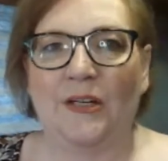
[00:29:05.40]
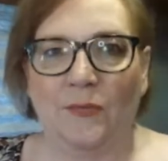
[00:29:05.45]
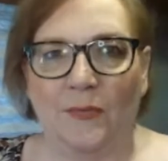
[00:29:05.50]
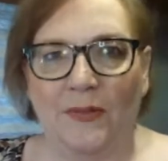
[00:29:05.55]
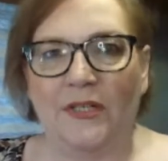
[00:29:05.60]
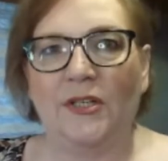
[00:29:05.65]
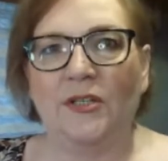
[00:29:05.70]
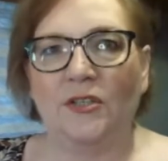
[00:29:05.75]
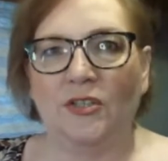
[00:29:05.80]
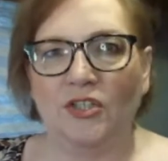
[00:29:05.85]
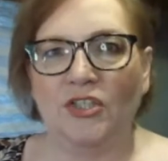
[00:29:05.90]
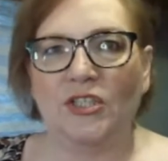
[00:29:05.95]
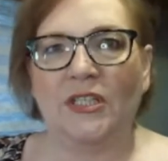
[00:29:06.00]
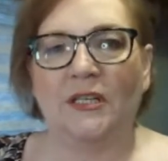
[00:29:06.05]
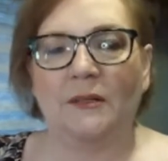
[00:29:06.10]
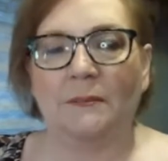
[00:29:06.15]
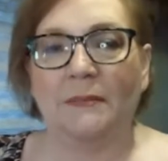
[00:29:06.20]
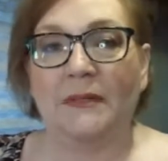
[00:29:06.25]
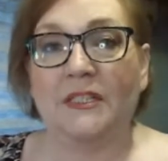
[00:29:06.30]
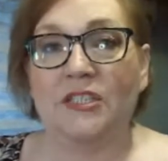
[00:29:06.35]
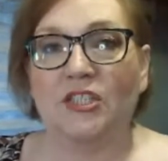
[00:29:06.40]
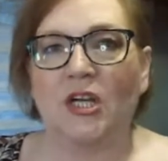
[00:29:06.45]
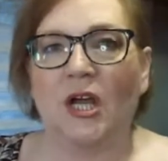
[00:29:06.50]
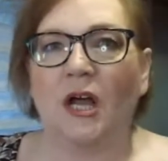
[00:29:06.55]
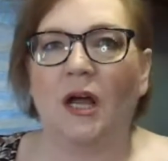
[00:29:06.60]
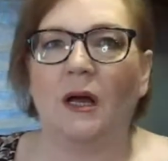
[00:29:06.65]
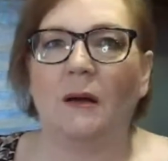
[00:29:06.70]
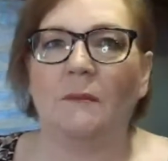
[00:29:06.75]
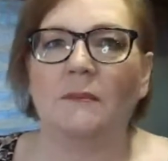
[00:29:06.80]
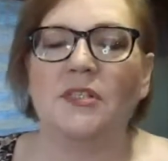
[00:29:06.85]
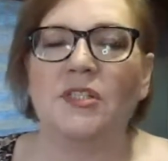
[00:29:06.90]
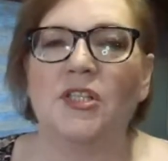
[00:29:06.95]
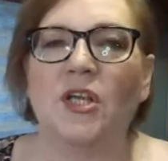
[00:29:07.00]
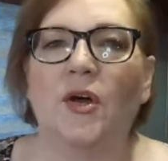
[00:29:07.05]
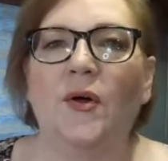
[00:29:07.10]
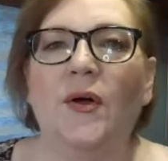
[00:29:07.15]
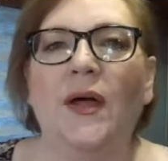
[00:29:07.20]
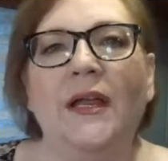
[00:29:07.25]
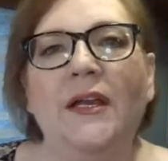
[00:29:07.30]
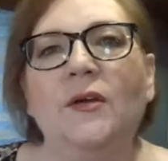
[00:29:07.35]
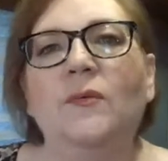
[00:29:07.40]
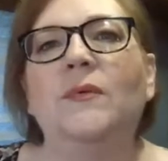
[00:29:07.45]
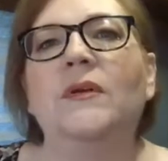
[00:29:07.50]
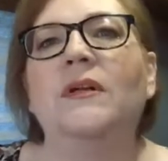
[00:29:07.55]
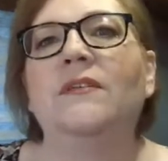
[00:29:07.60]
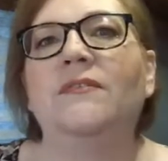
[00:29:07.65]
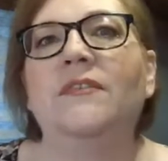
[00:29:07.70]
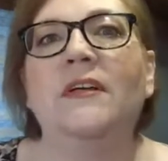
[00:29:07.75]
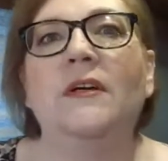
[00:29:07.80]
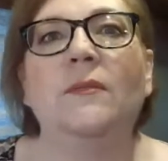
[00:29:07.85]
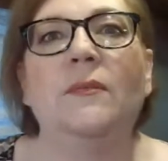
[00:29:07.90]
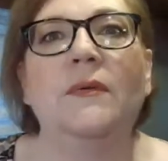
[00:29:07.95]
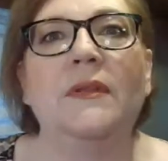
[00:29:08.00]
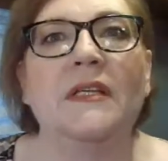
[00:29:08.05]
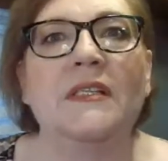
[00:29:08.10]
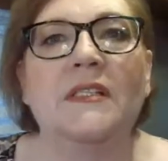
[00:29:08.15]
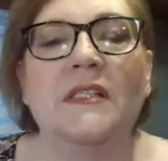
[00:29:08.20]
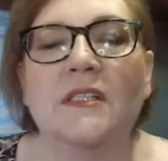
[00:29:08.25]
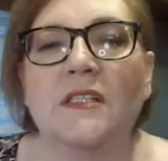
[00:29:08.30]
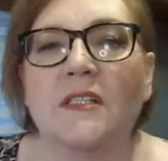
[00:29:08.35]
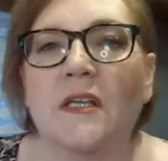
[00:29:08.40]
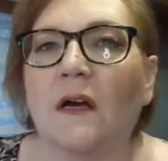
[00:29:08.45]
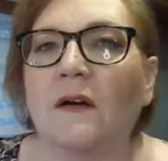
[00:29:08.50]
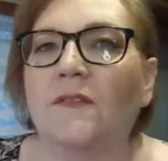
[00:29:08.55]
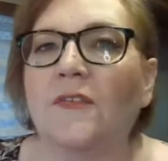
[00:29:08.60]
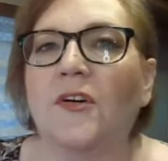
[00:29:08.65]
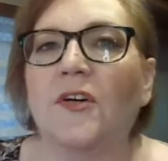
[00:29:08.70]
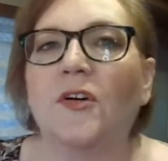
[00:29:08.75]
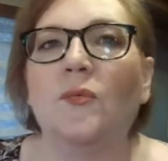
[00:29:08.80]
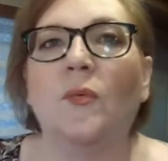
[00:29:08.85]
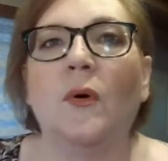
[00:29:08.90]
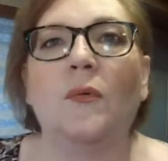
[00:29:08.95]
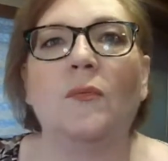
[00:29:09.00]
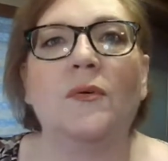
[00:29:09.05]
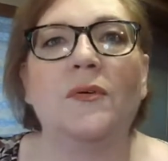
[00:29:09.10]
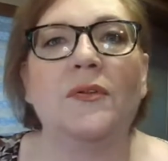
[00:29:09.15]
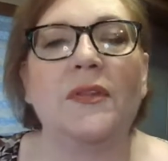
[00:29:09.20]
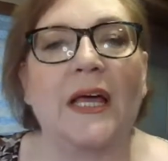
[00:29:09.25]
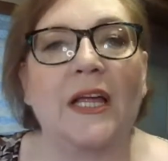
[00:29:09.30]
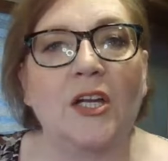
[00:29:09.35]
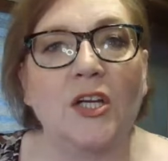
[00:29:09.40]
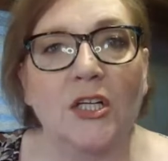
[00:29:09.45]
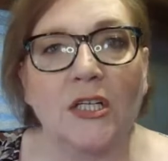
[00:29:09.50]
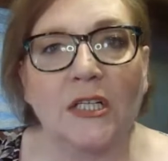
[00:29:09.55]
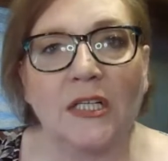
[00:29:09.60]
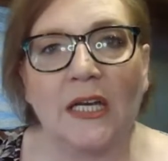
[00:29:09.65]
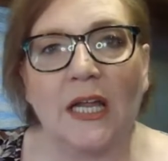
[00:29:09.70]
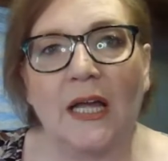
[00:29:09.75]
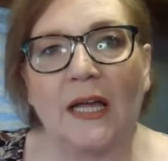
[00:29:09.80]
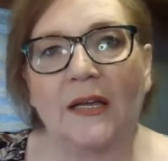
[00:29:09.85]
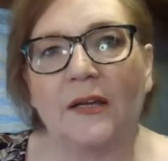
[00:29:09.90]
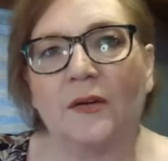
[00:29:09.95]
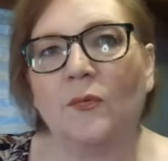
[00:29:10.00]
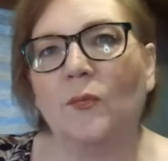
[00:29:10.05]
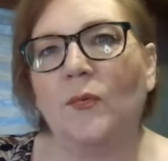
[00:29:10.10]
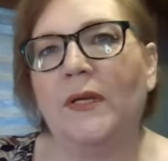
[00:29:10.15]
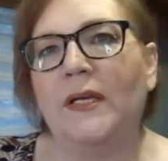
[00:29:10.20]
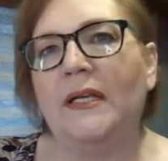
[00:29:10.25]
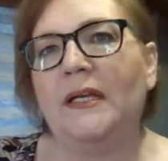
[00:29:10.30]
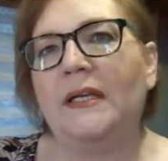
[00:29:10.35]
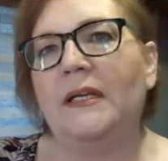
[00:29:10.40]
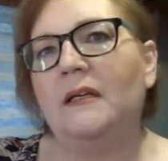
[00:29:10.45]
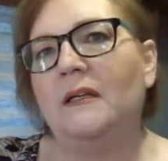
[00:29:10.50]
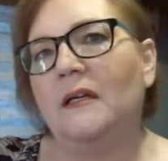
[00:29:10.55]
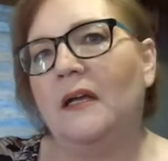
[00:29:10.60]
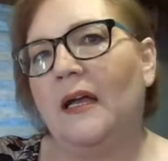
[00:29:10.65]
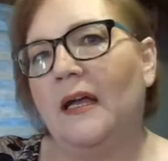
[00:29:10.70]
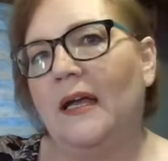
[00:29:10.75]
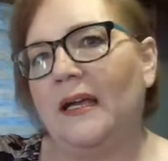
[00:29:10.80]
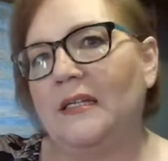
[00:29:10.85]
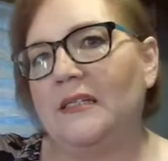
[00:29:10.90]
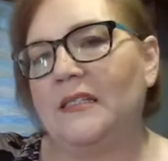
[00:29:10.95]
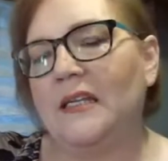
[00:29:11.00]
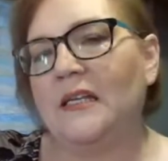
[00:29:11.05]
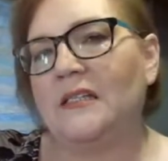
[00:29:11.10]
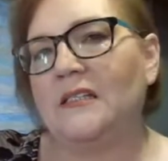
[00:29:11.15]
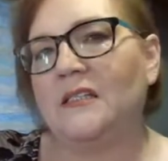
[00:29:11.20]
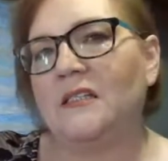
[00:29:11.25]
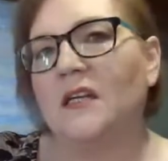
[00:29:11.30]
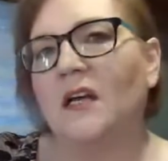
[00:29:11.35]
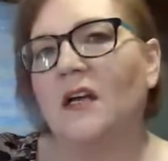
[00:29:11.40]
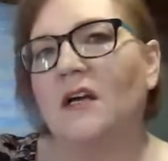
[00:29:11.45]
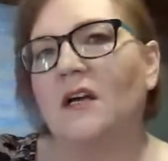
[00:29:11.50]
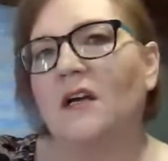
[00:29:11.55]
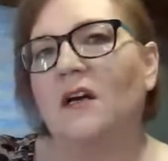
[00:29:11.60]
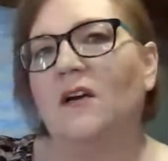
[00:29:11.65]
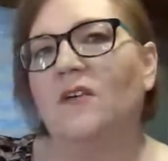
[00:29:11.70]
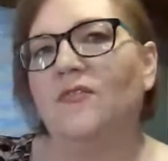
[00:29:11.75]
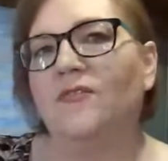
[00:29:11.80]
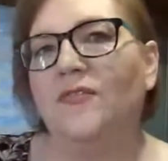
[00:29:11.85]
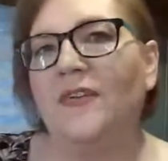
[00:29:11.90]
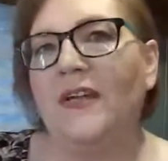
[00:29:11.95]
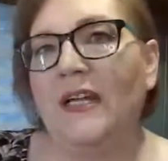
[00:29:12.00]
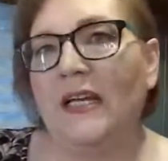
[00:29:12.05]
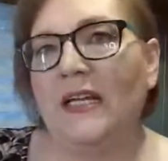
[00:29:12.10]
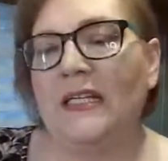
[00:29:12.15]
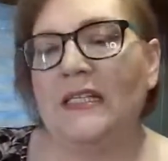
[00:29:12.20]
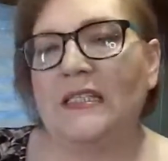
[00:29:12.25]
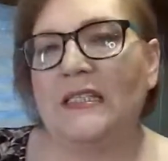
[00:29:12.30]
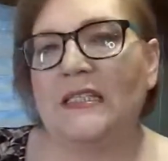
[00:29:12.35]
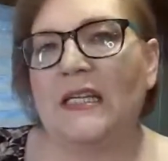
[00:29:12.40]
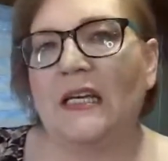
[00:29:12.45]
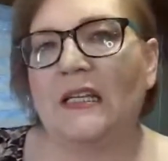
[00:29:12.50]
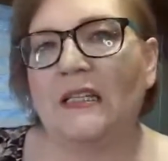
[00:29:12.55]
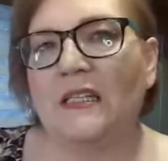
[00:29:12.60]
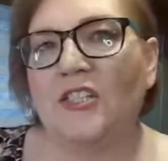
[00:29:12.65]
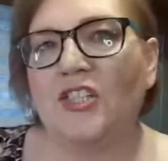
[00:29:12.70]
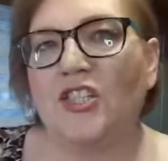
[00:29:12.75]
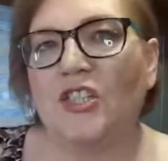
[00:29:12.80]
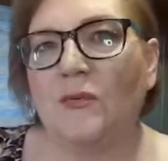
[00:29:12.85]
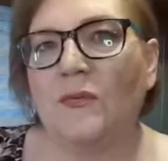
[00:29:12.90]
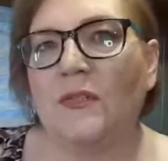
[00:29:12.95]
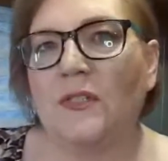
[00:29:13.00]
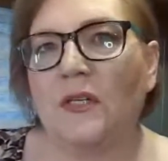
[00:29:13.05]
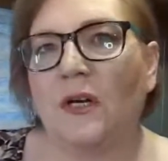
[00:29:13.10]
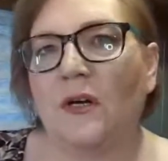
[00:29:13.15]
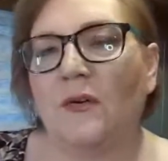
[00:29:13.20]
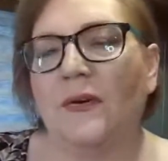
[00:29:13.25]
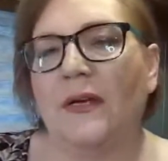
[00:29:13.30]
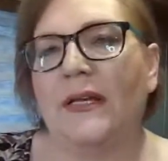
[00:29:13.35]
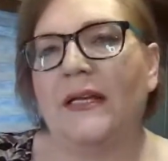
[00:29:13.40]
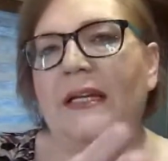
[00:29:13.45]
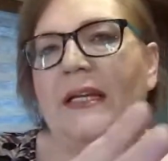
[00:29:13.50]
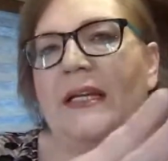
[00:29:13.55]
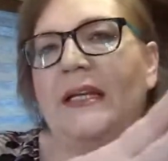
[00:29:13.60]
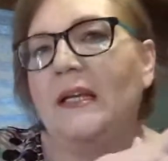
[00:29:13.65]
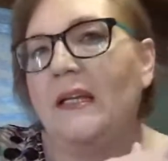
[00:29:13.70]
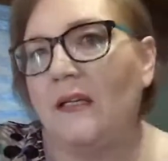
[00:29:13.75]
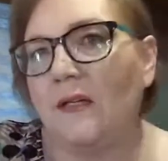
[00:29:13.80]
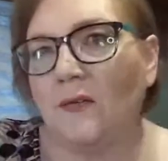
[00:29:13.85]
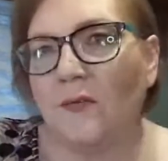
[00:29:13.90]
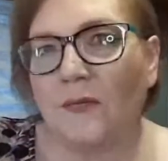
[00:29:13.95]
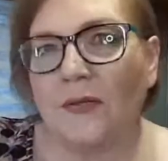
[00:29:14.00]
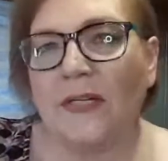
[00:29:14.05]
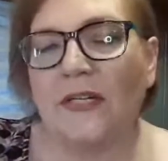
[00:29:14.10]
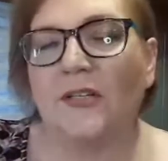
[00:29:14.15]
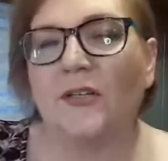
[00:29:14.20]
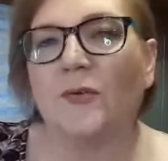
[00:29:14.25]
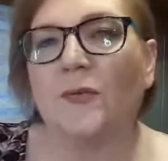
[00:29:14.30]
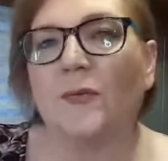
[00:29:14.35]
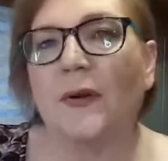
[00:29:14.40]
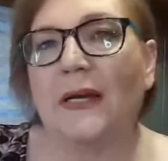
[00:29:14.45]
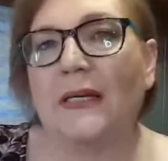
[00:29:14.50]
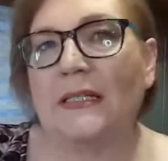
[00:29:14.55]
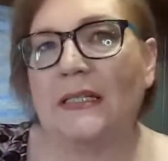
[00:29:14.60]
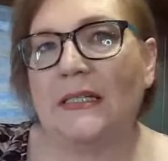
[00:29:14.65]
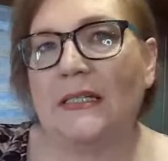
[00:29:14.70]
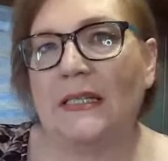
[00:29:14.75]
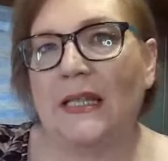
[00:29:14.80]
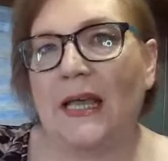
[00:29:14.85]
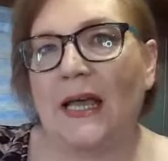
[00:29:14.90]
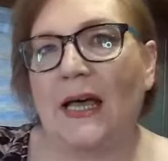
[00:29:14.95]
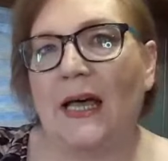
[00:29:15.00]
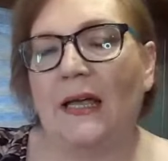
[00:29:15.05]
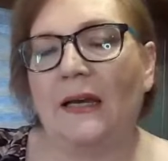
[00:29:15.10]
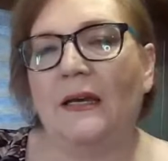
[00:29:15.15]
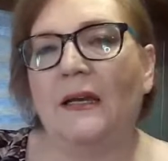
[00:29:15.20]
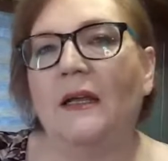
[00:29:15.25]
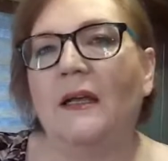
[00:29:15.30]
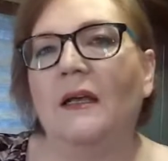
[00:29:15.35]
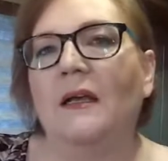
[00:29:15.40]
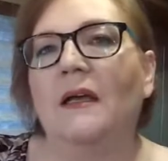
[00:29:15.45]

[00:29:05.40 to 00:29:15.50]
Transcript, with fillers: like we knew she had a big job. So, how do you want to feel when this is over? What will that look like? We accessed her feeling state that she was already in and redirected that